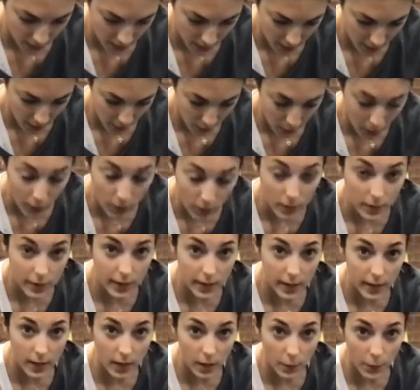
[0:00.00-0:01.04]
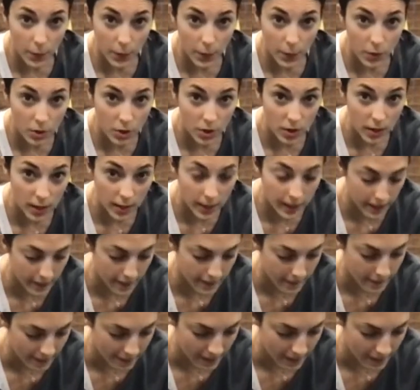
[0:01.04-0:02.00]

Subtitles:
Keep holding, keep pushing.